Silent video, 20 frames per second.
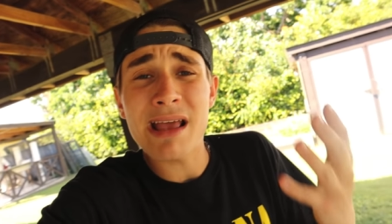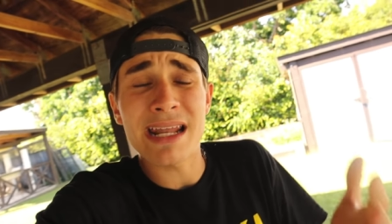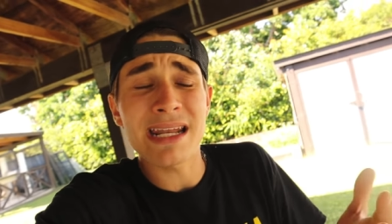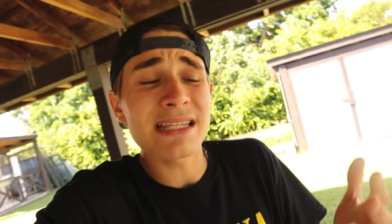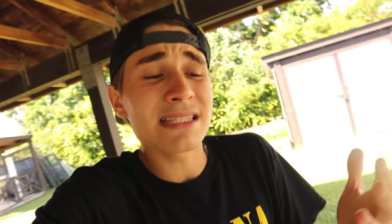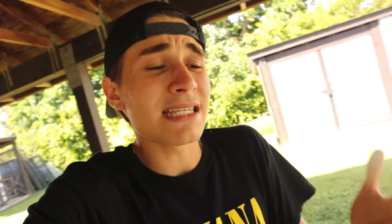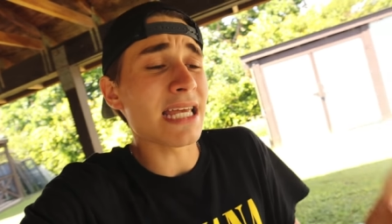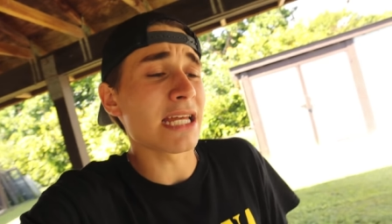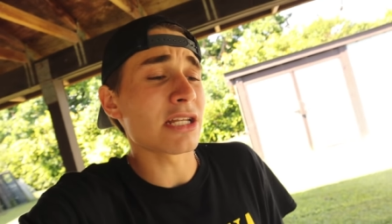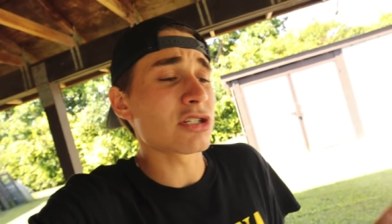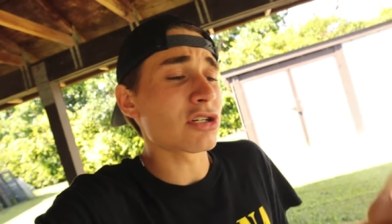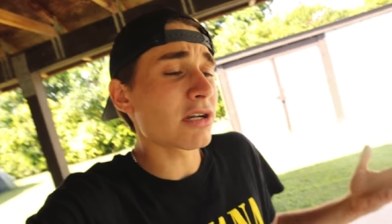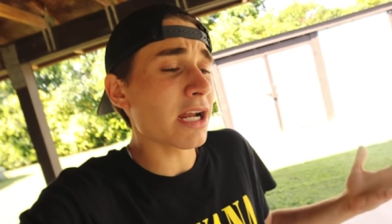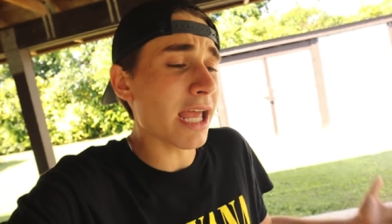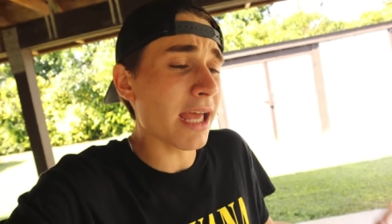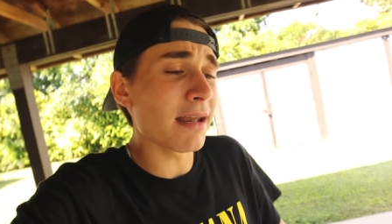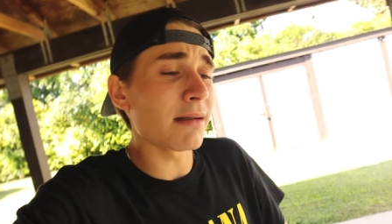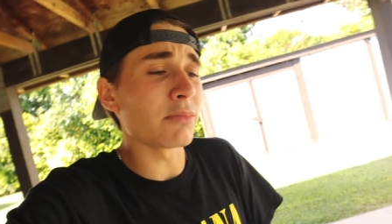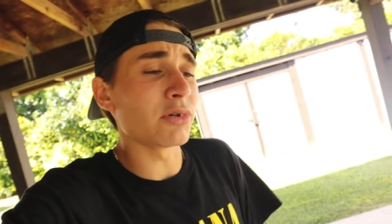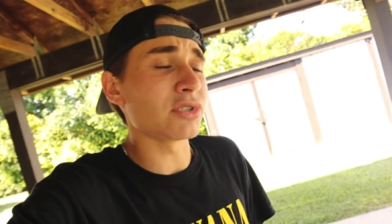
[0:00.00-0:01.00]
and endangered
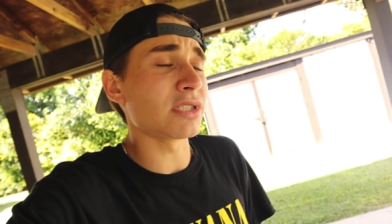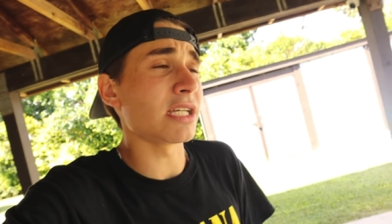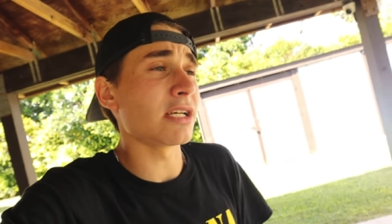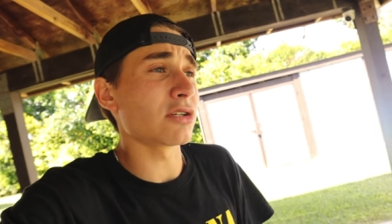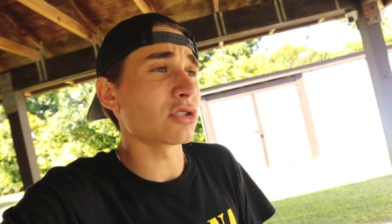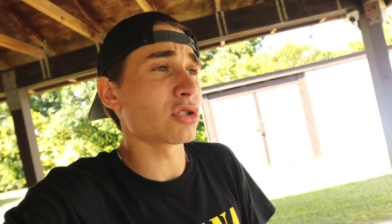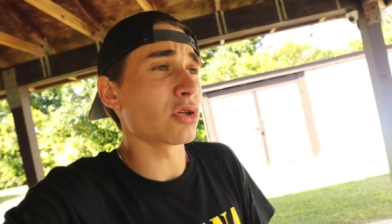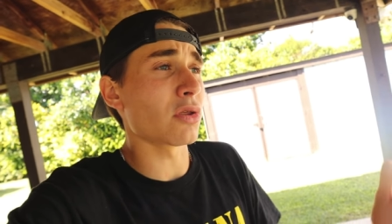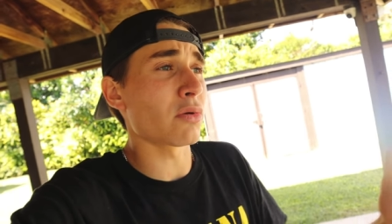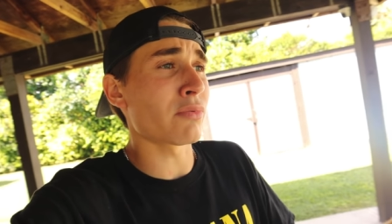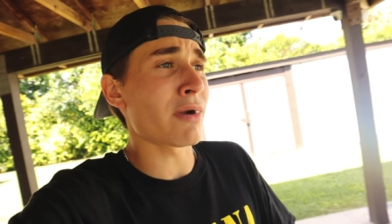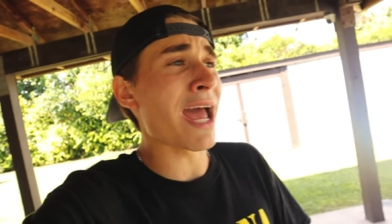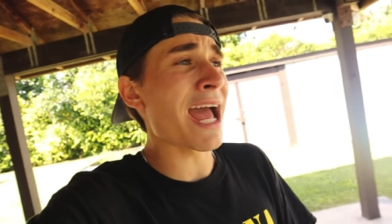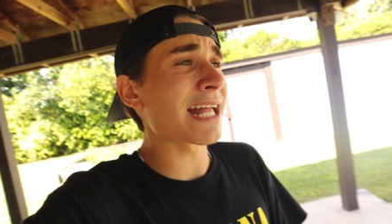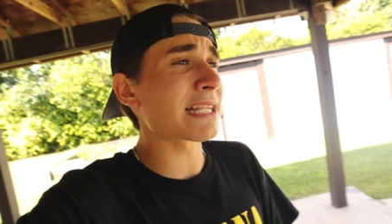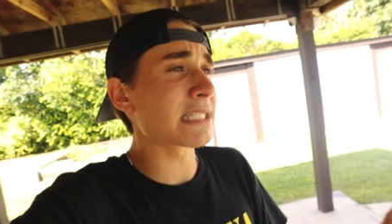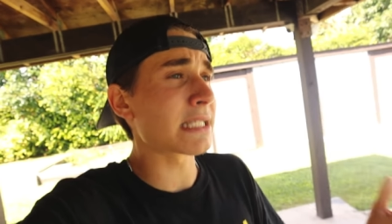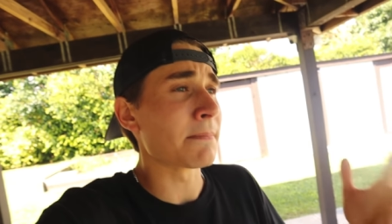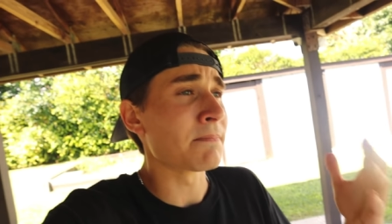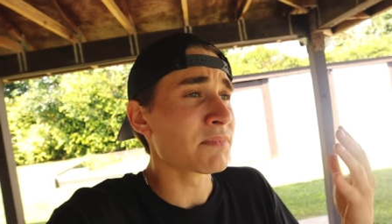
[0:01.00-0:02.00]
animals here. So the
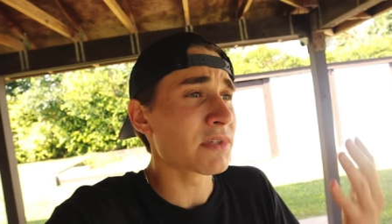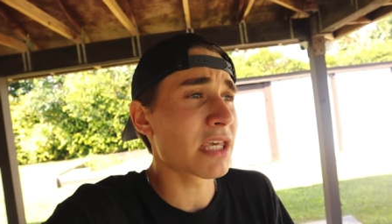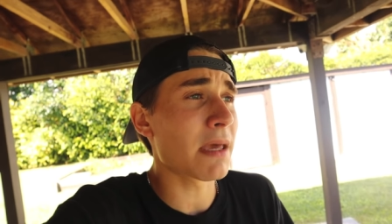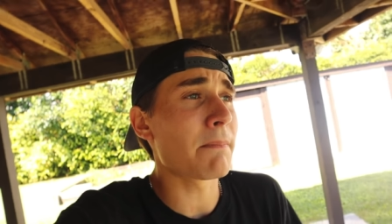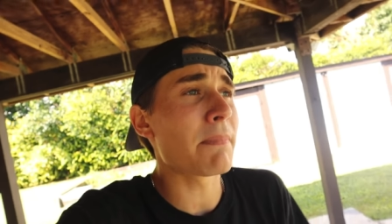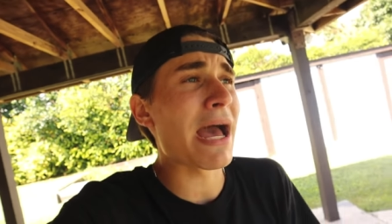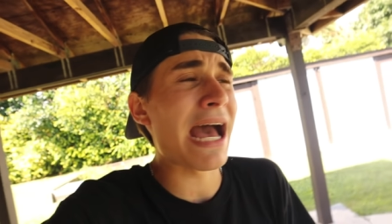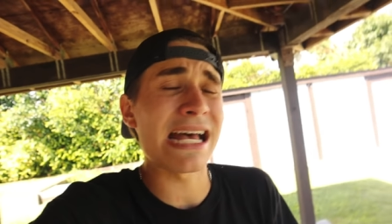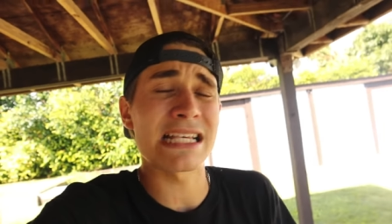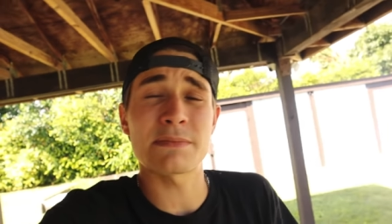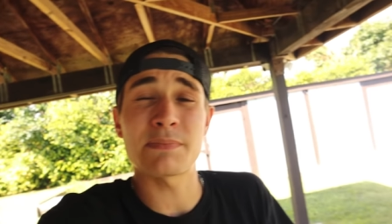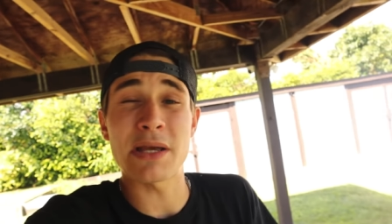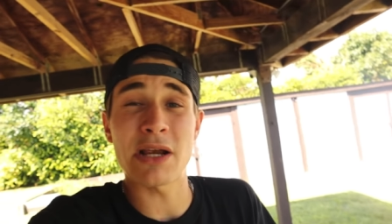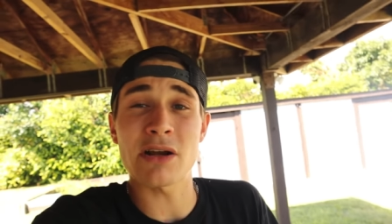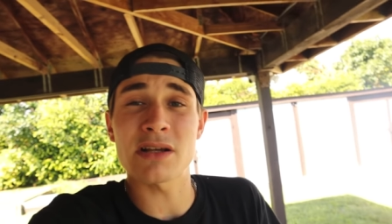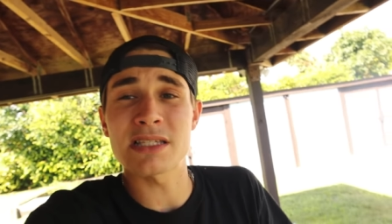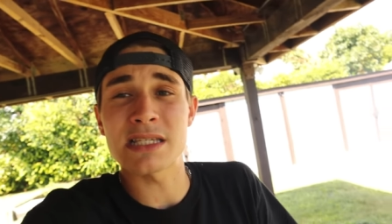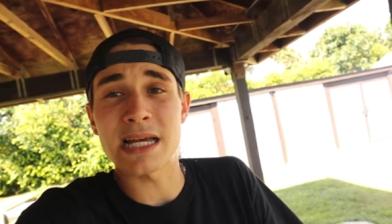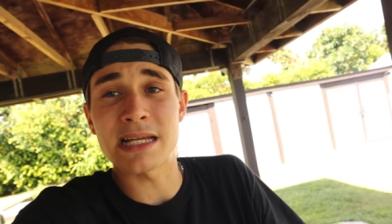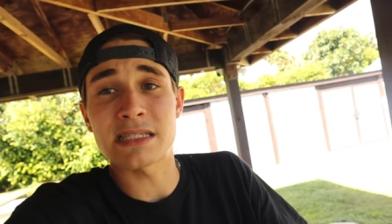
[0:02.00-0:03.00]
rats can pass
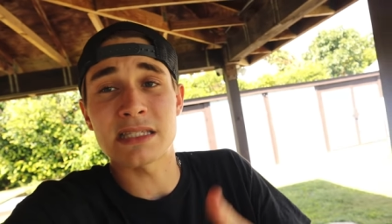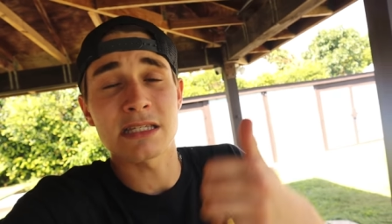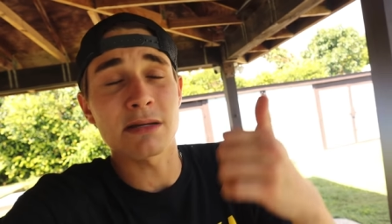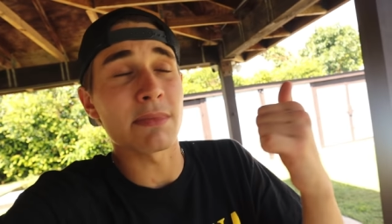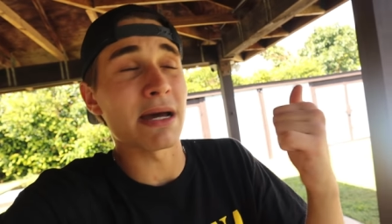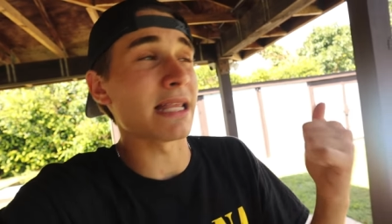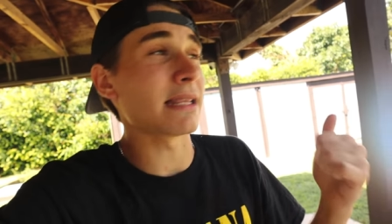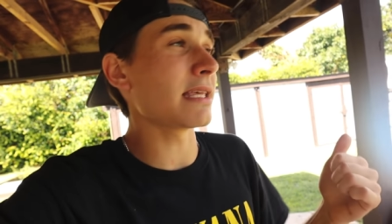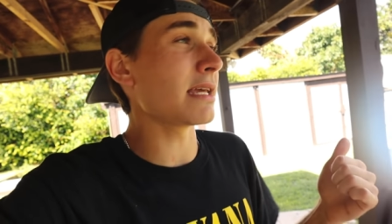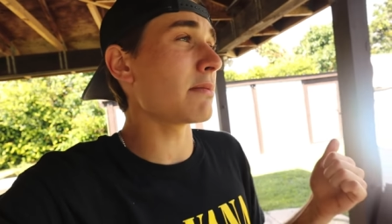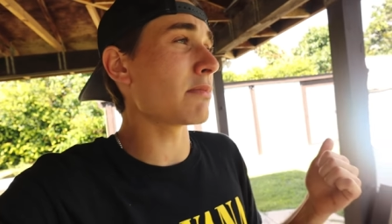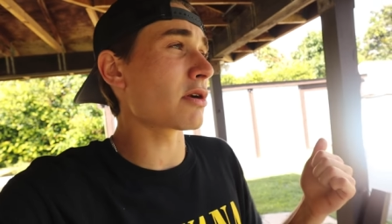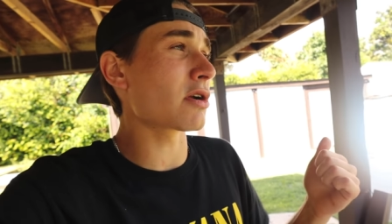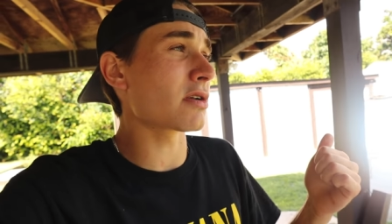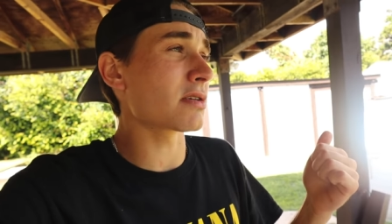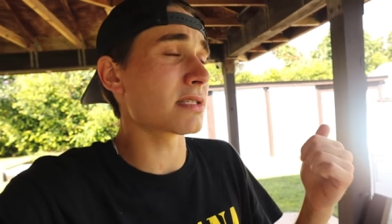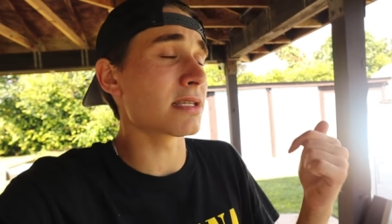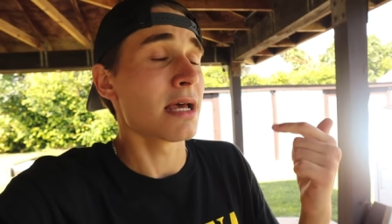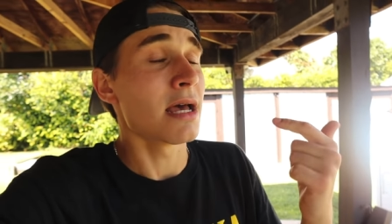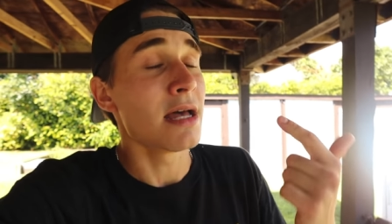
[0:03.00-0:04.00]
parasites to my
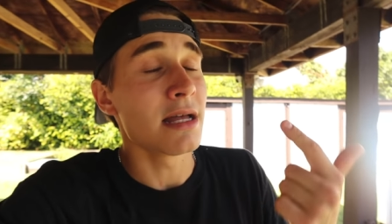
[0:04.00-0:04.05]
lemurs,